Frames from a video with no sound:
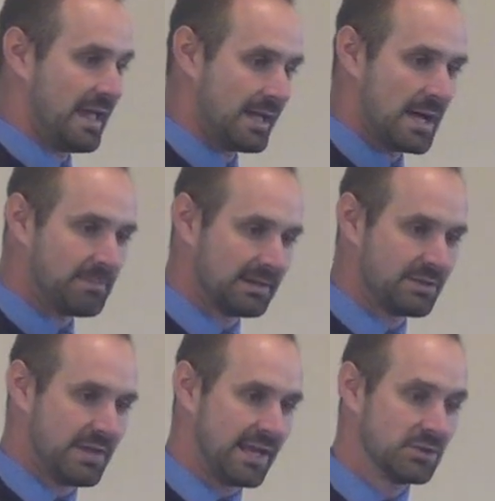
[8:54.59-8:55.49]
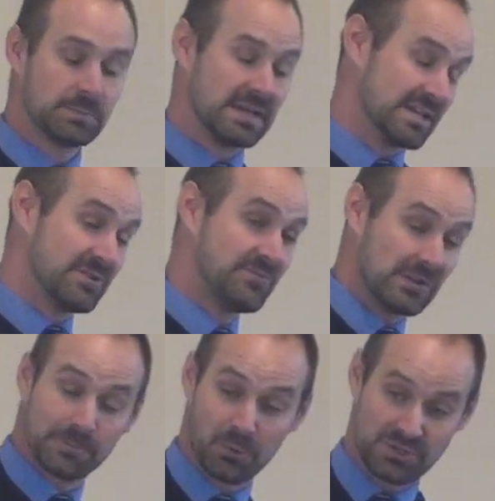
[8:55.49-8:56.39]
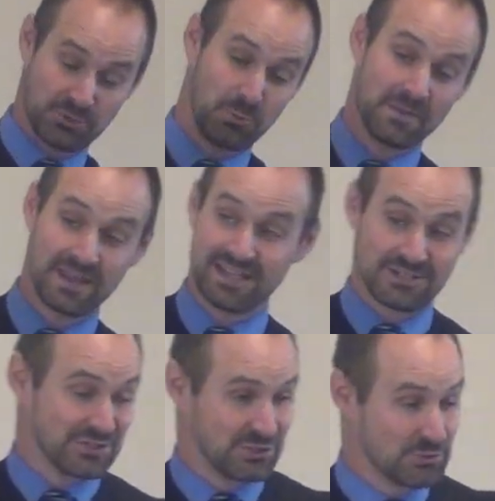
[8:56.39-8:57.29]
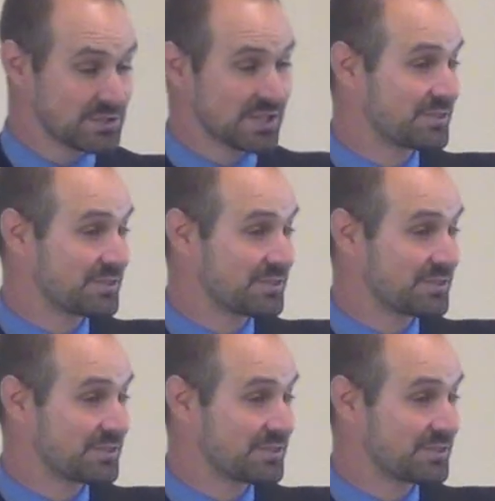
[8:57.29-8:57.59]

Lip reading: leg up on Nathanael because Philip was the one that introduced